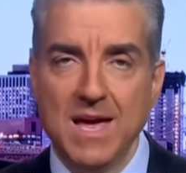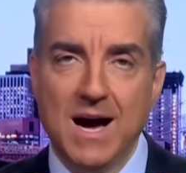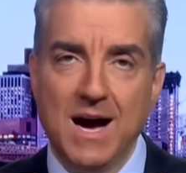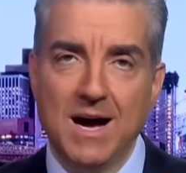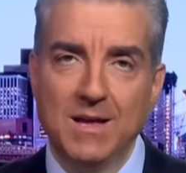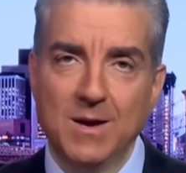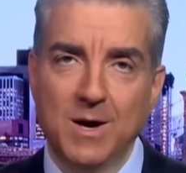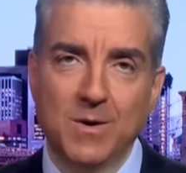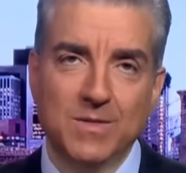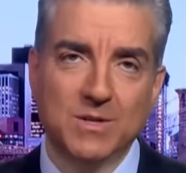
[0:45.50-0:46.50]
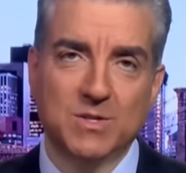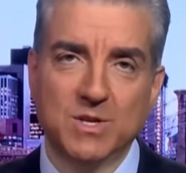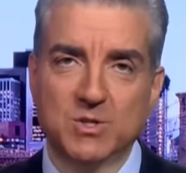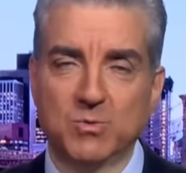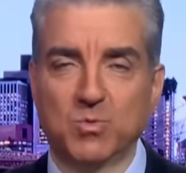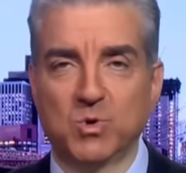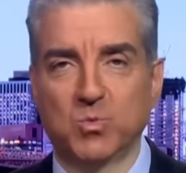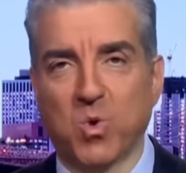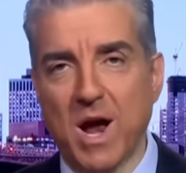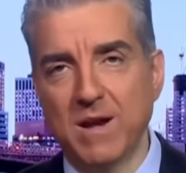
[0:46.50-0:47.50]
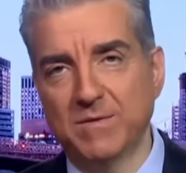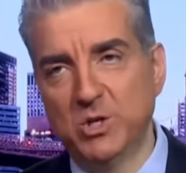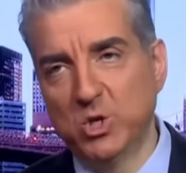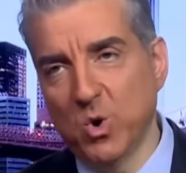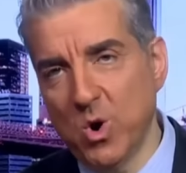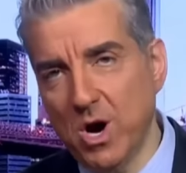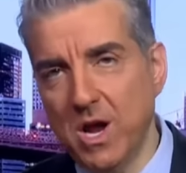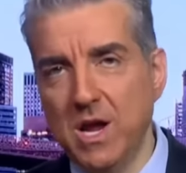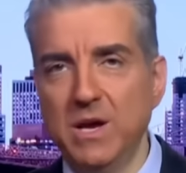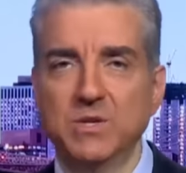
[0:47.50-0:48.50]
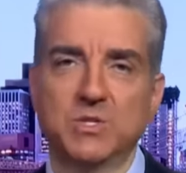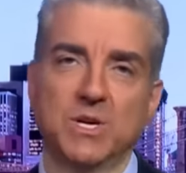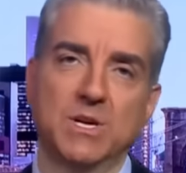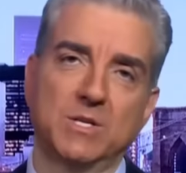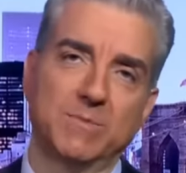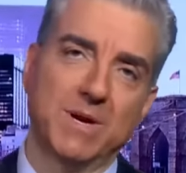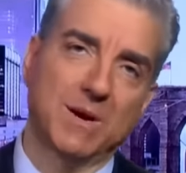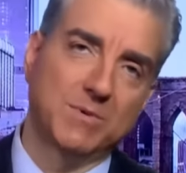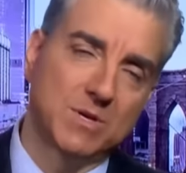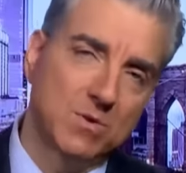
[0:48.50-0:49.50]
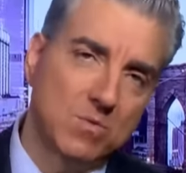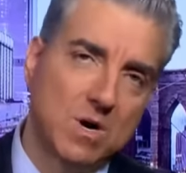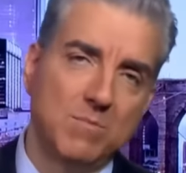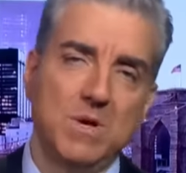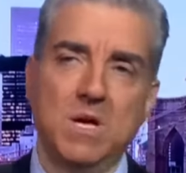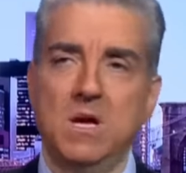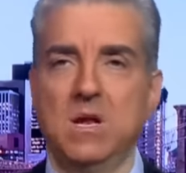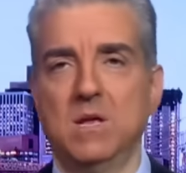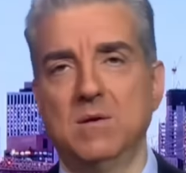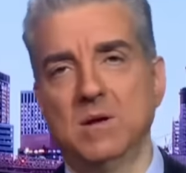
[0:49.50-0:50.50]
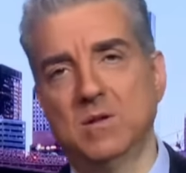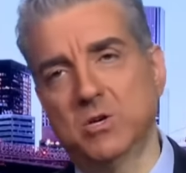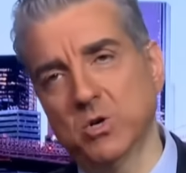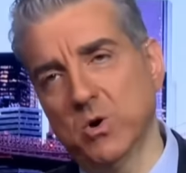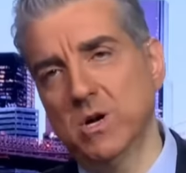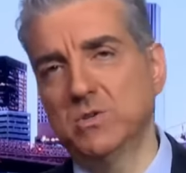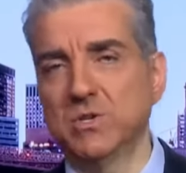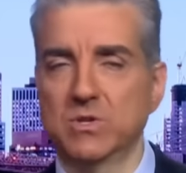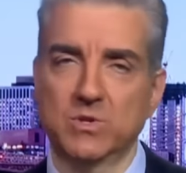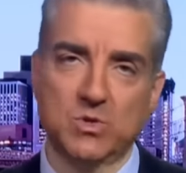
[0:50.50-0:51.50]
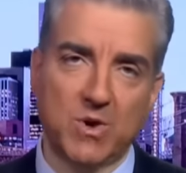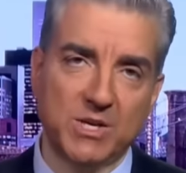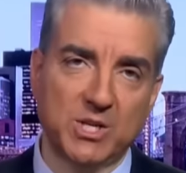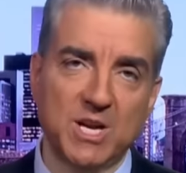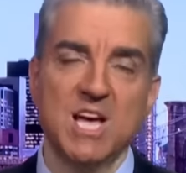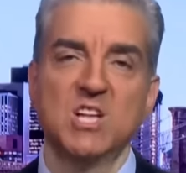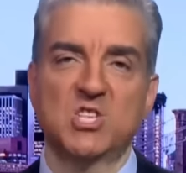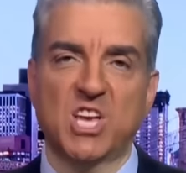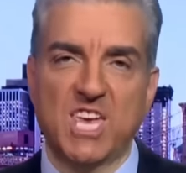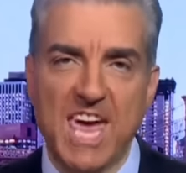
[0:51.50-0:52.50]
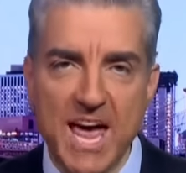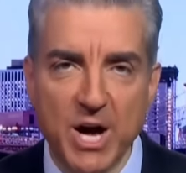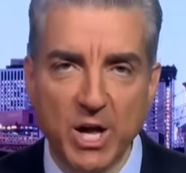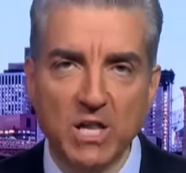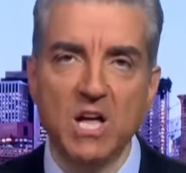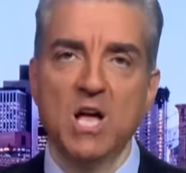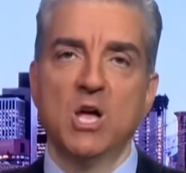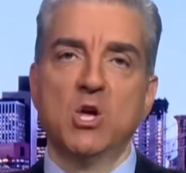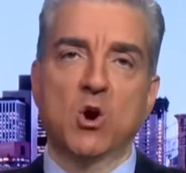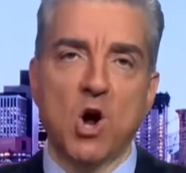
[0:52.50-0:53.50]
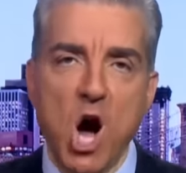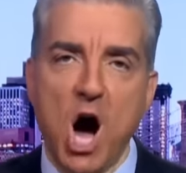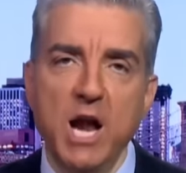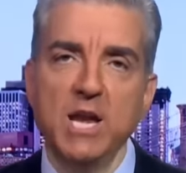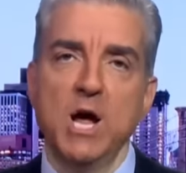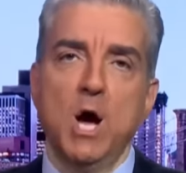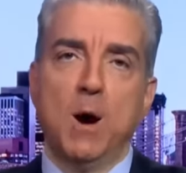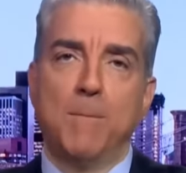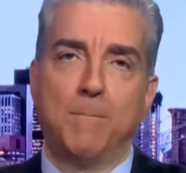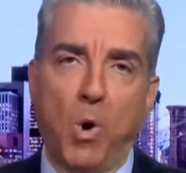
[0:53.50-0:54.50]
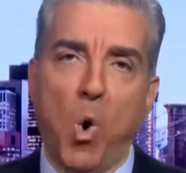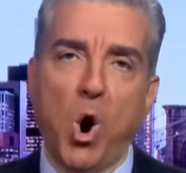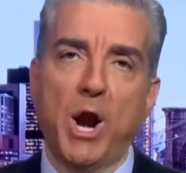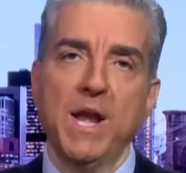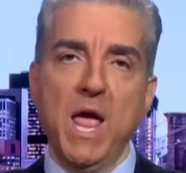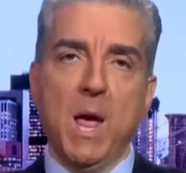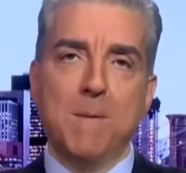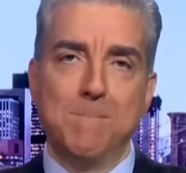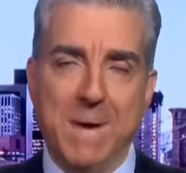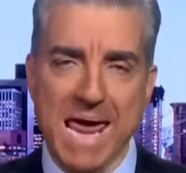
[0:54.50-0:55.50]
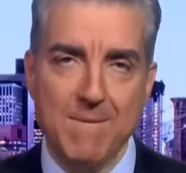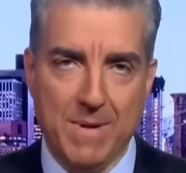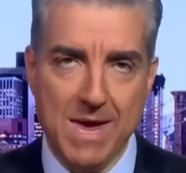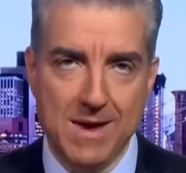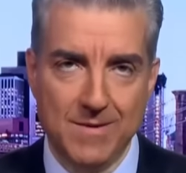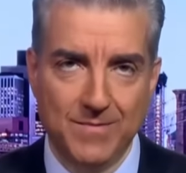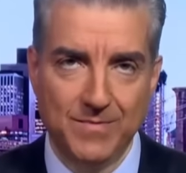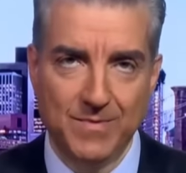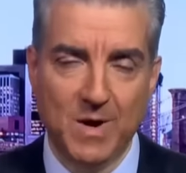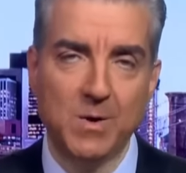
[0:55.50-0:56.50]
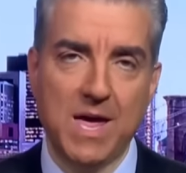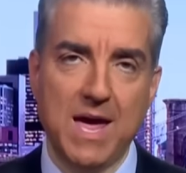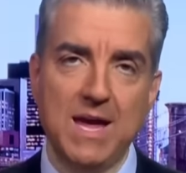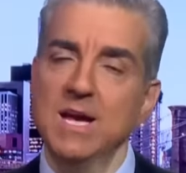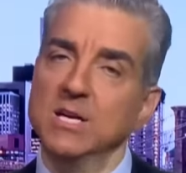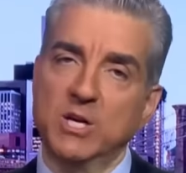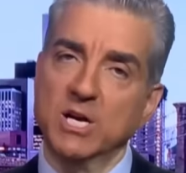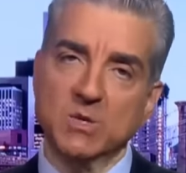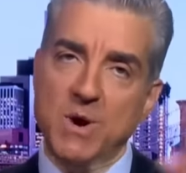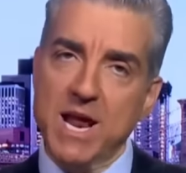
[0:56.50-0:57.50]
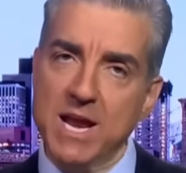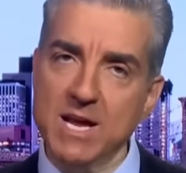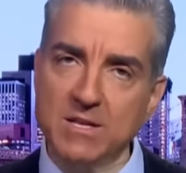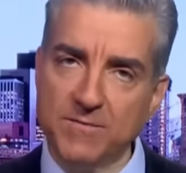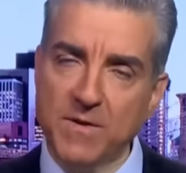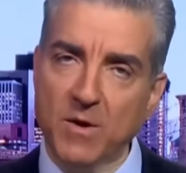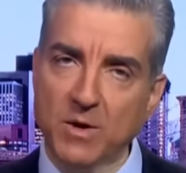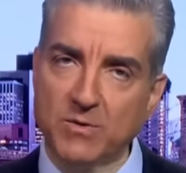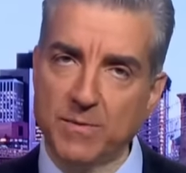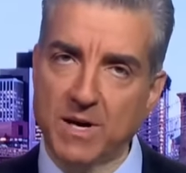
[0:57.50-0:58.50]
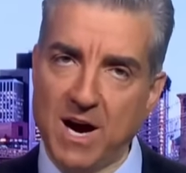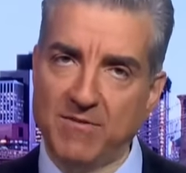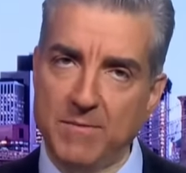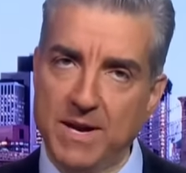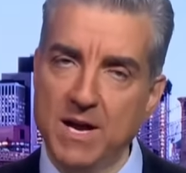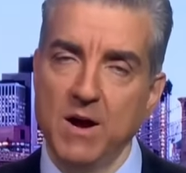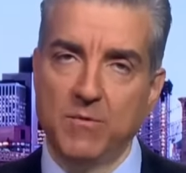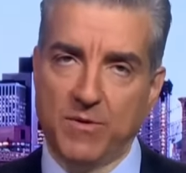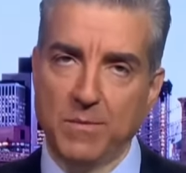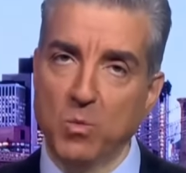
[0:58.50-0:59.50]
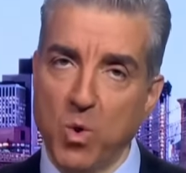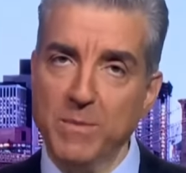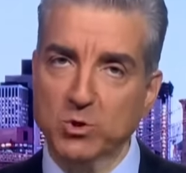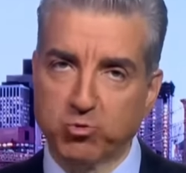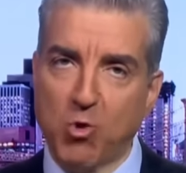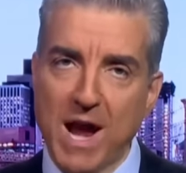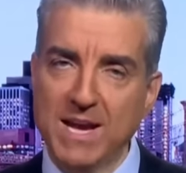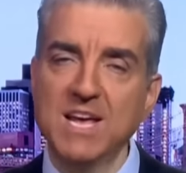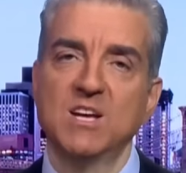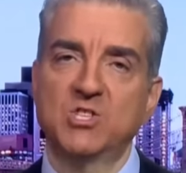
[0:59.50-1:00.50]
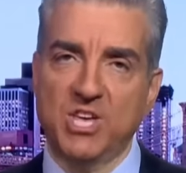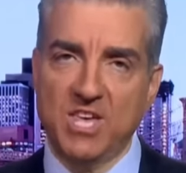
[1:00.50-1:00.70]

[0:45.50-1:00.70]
Uh, you know this this right of choice, and it should be up to the woman, and a choice and discretion to kill your unborn baby. Okay, she doesn't want any interference from the government from a woman's right to